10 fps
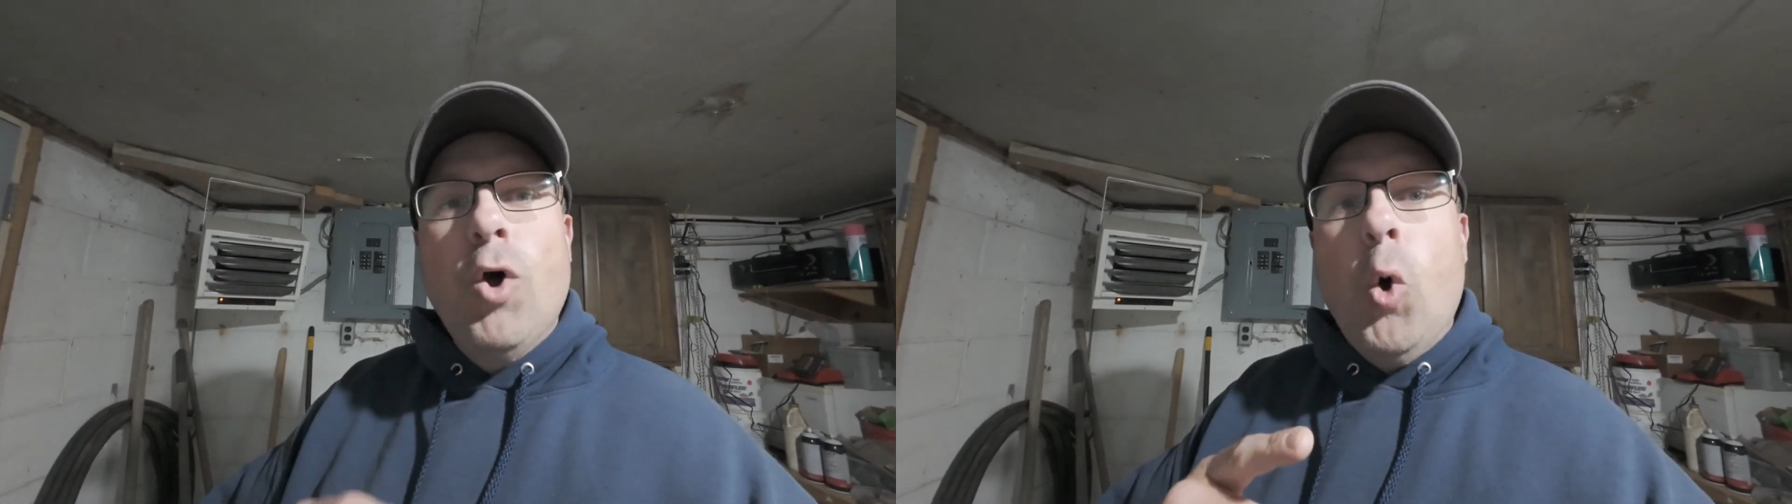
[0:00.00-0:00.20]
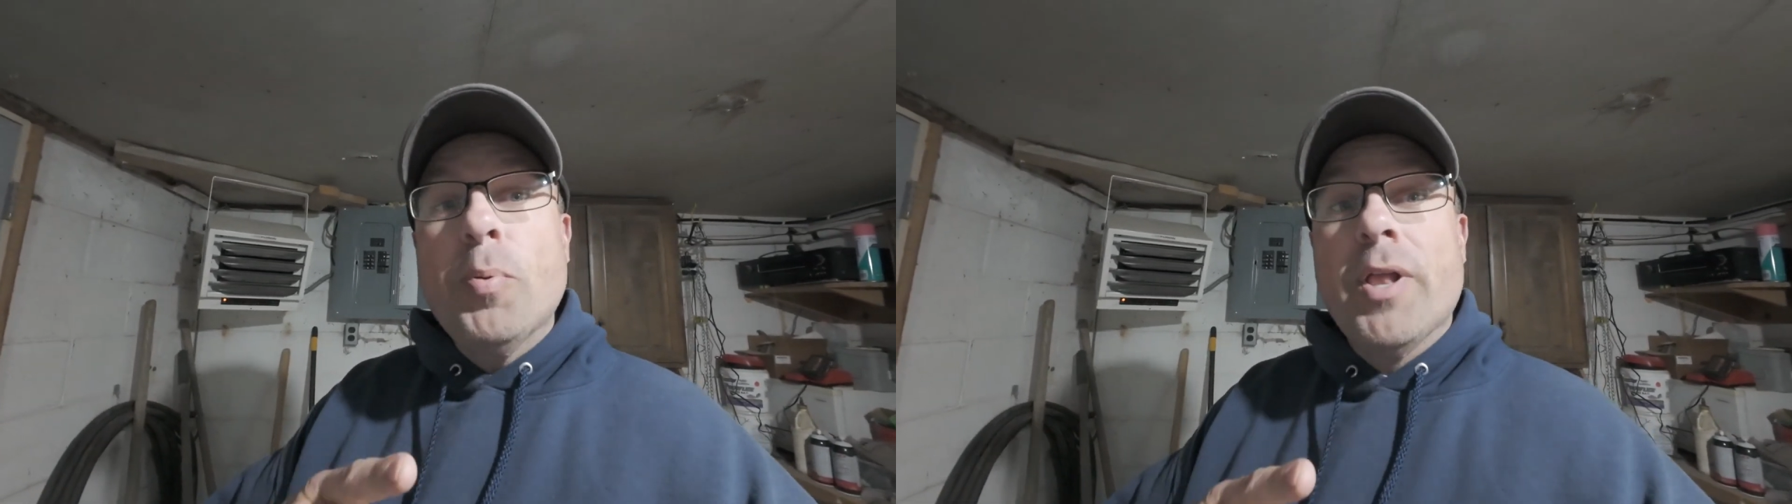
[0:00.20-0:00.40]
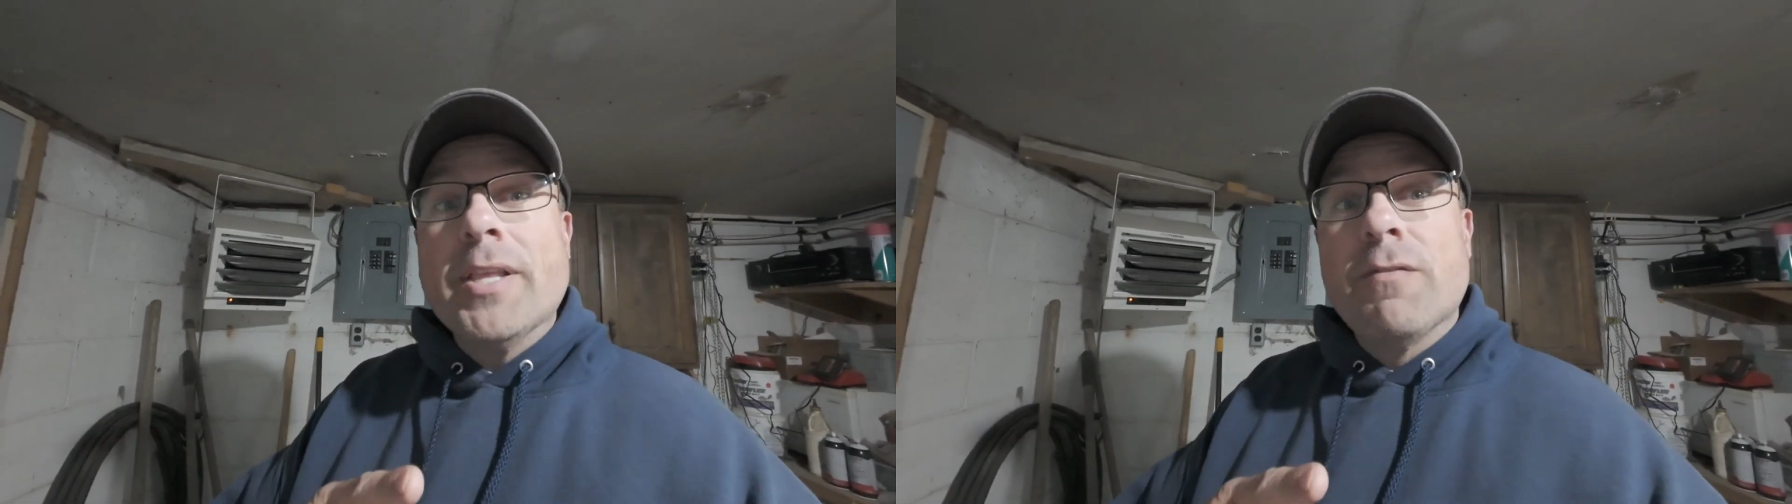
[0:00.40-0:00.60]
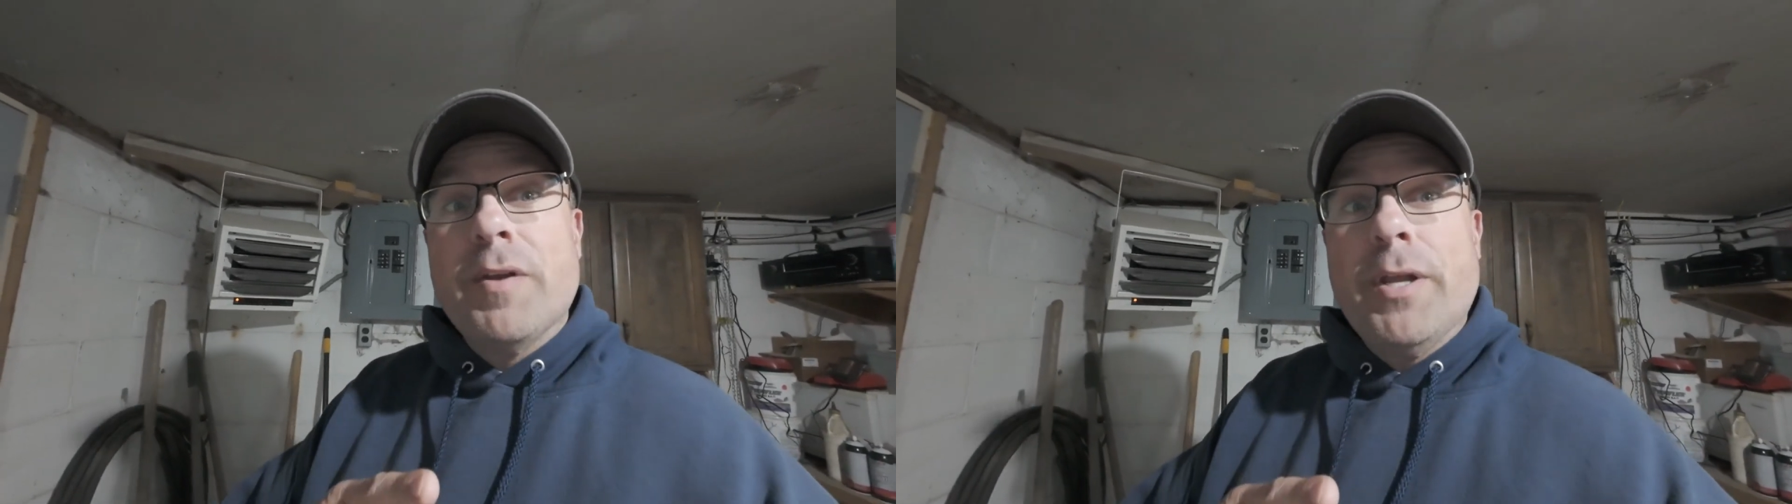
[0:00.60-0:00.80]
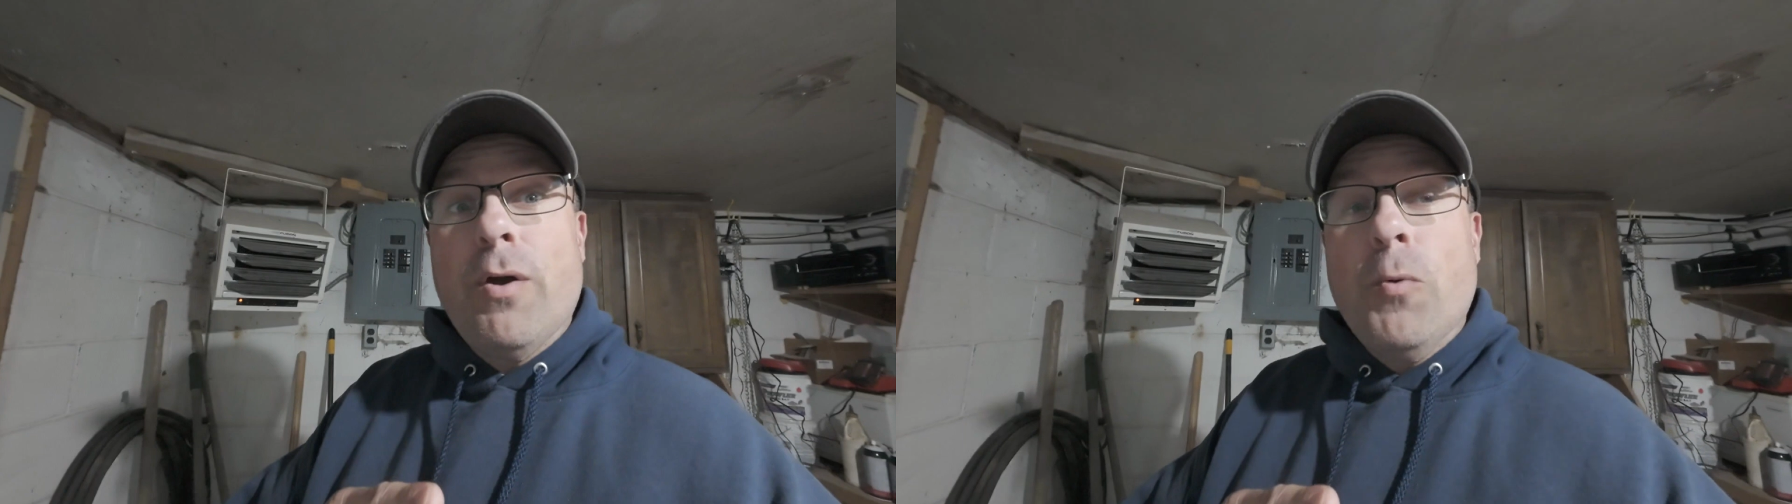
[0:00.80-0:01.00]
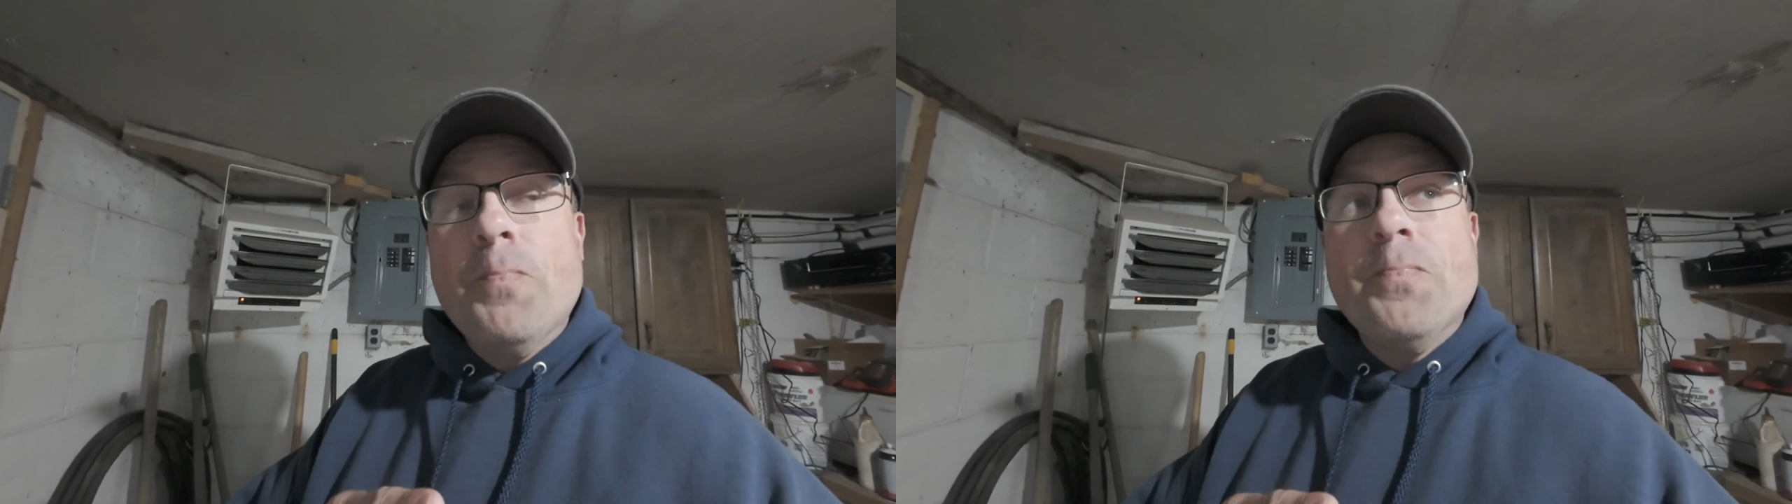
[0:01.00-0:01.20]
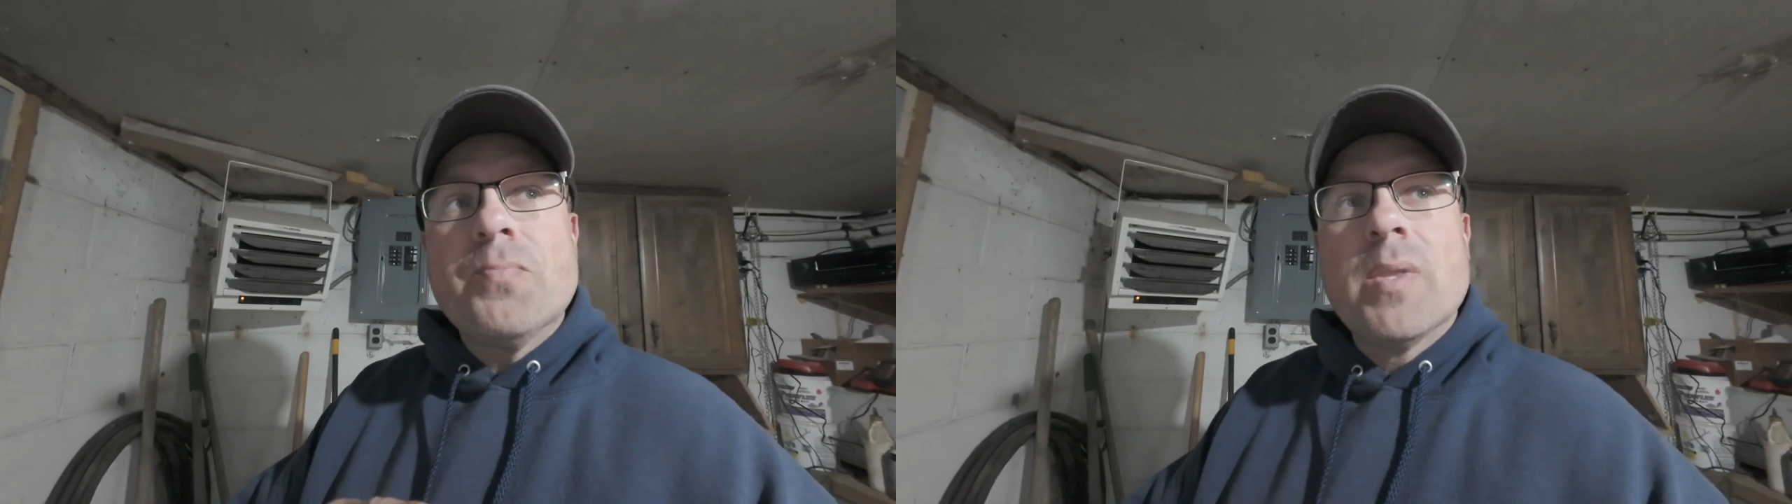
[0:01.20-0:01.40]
Hope you liked the video.